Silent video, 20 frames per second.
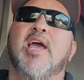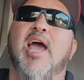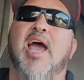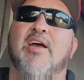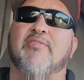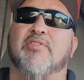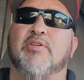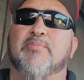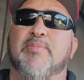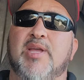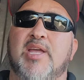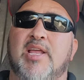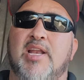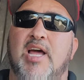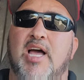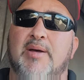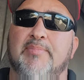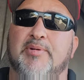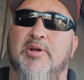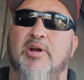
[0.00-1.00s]
after being
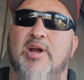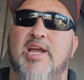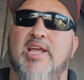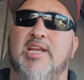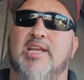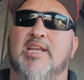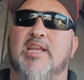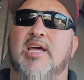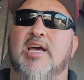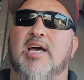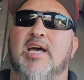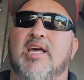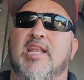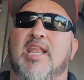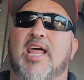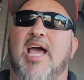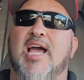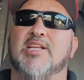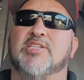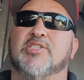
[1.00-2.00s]
upgraded
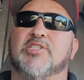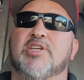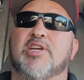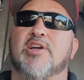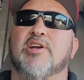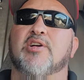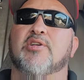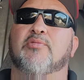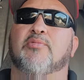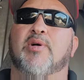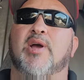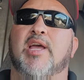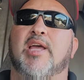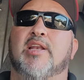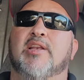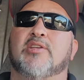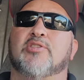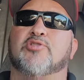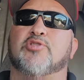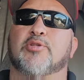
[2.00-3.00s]
last year
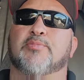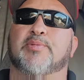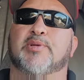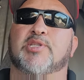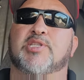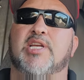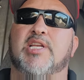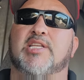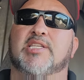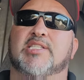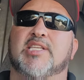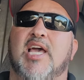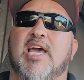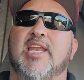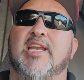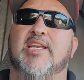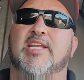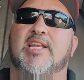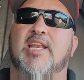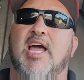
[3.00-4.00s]
when Triple G
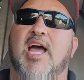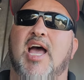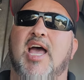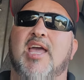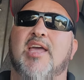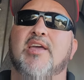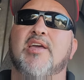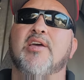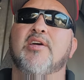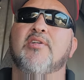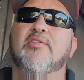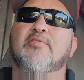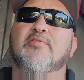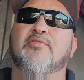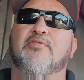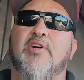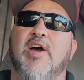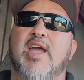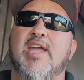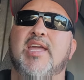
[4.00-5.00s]
decided to not
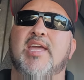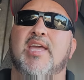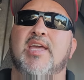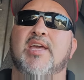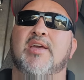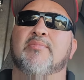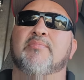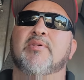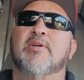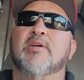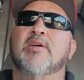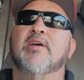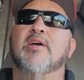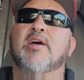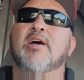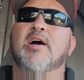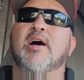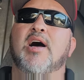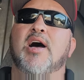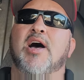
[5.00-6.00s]
fight him.
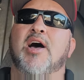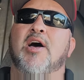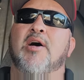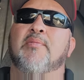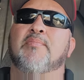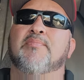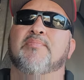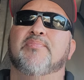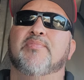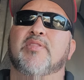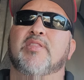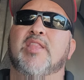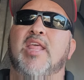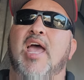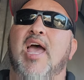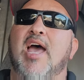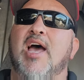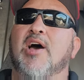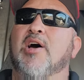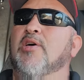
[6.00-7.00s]

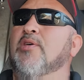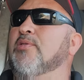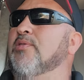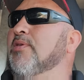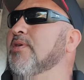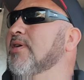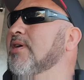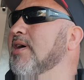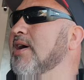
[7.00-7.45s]
Lara